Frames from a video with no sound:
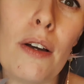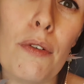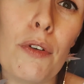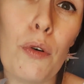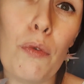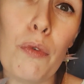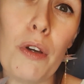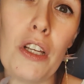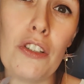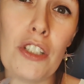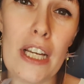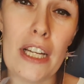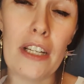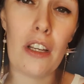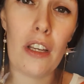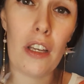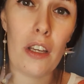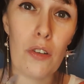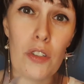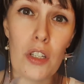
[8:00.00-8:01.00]
know we tend to
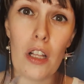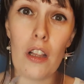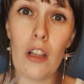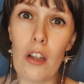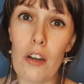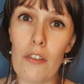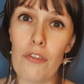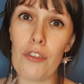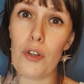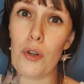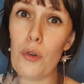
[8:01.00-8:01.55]
use a lot of